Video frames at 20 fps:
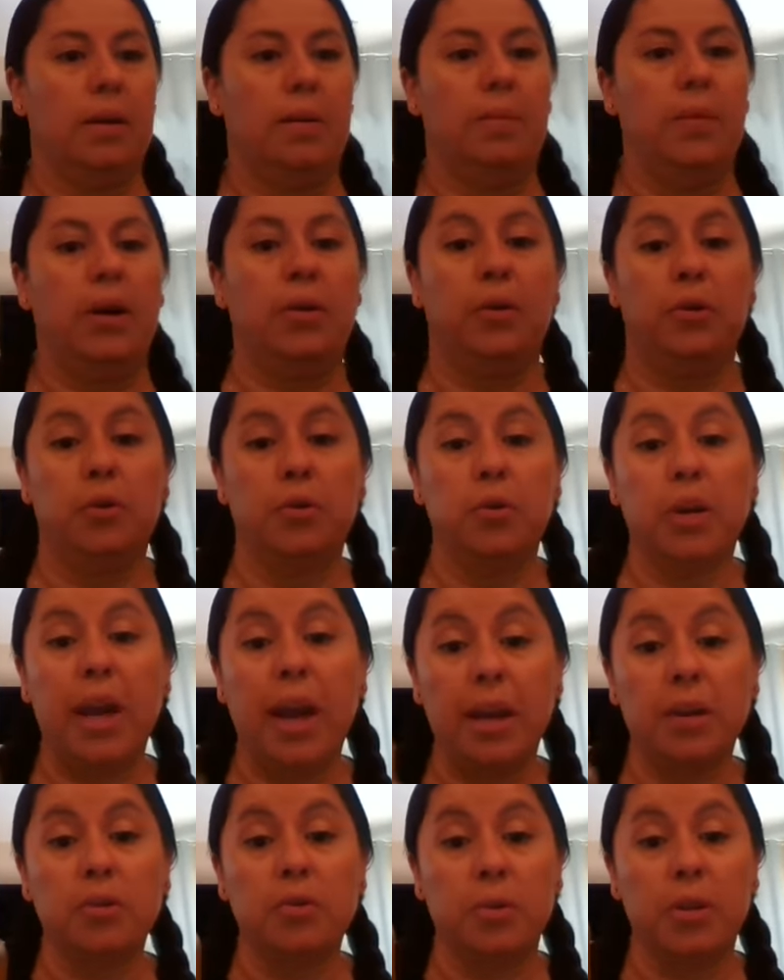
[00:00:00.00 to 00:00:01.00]
Although you
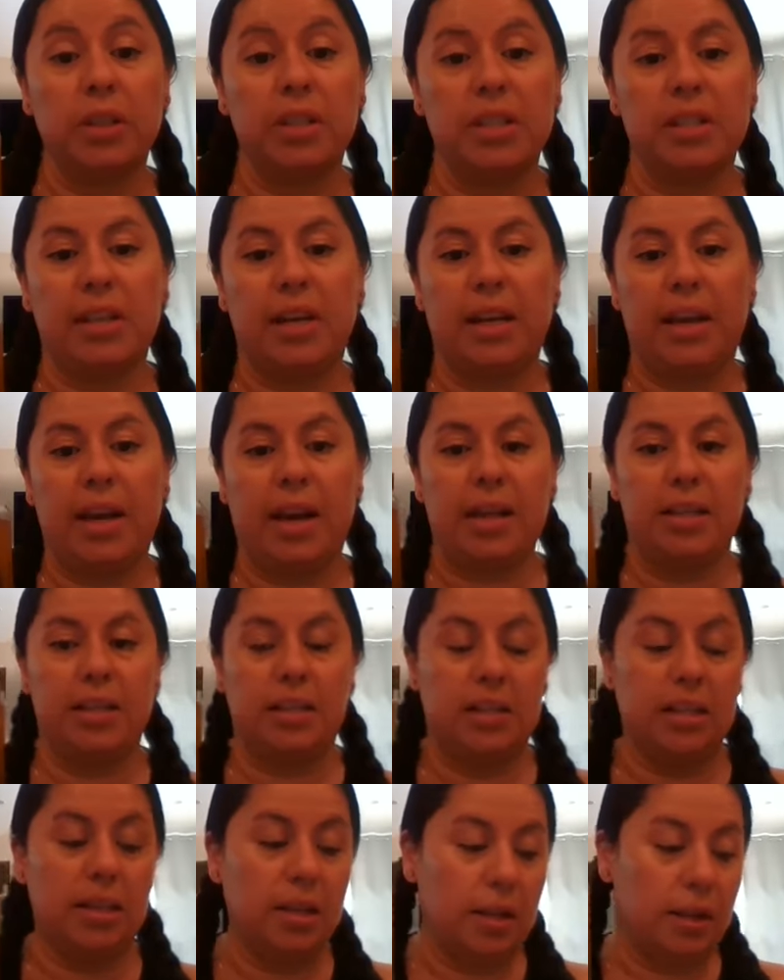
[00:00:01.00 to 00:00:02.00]
can drink this like
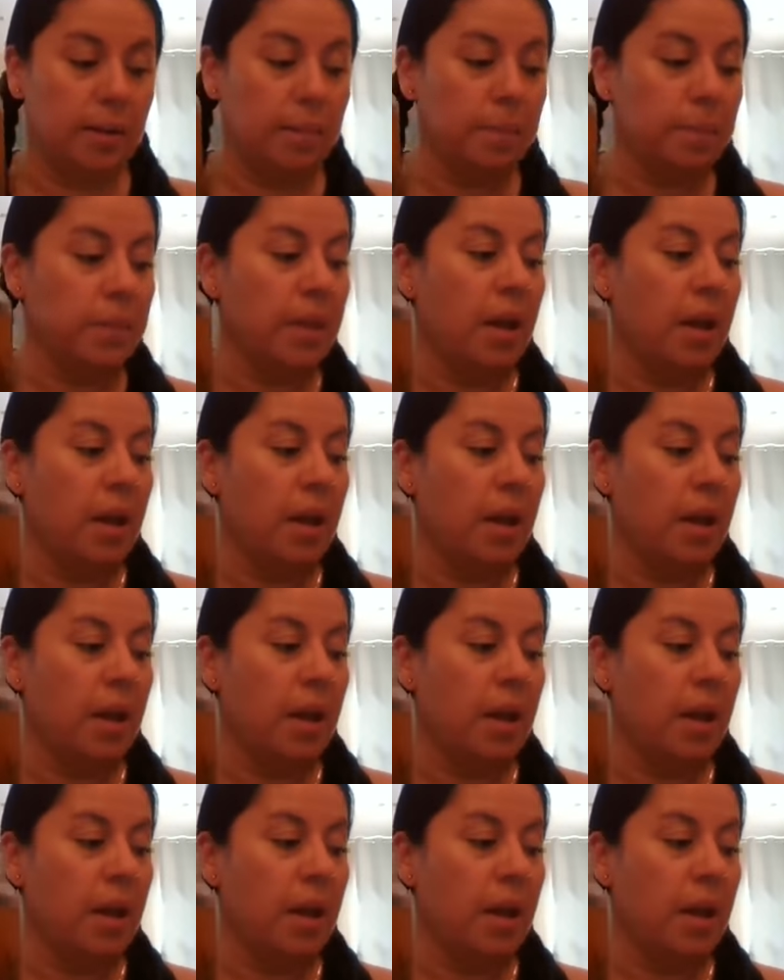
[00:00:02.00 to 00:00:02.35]
iced tea,